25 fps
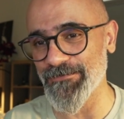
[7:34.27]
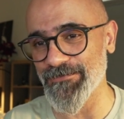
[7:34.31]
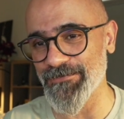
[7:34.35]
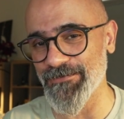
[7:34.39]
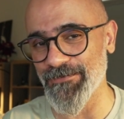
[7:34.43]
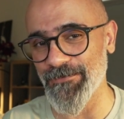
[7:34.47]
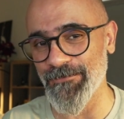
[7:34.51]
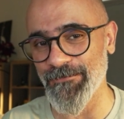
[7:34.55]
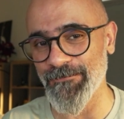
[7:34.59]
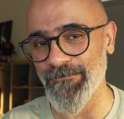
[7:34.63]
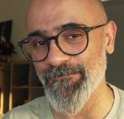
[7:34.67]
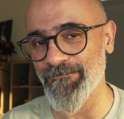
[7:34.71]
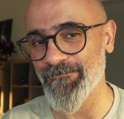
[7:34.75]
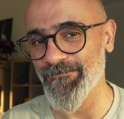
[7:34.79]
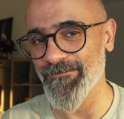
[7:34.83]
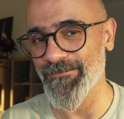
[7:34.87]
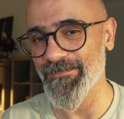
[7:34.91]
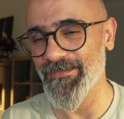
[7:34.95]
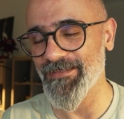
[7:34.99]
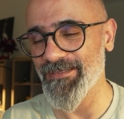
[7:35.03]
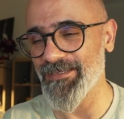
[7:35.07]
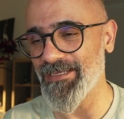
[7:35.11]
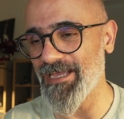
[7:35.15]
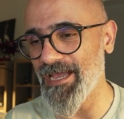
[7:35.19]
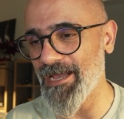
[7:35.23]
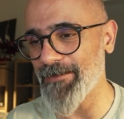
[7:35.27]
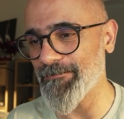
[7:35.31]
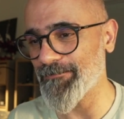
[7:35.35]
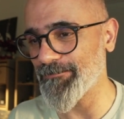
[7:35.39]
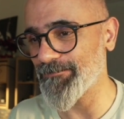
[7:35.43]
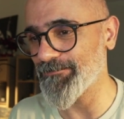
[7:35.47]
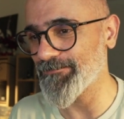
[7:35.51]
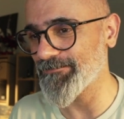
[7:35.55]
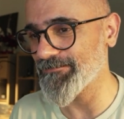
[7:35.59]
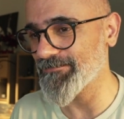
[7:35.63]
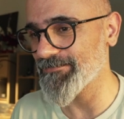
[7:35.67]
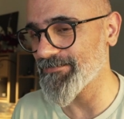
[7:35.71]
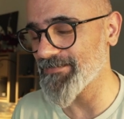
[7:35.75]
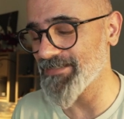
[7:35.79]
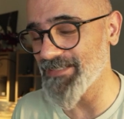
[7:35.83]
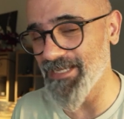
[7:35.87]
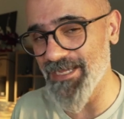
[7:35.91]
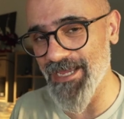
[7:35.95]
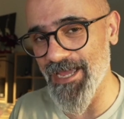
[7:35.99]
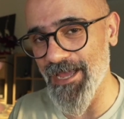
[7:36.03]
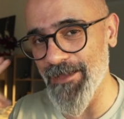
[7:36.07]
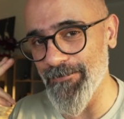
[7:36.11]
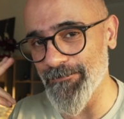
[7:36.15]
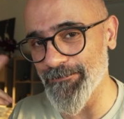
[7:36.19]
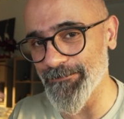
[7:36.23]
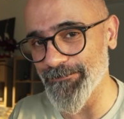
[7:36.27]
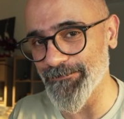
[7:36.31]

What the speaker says: So yeah, see ya.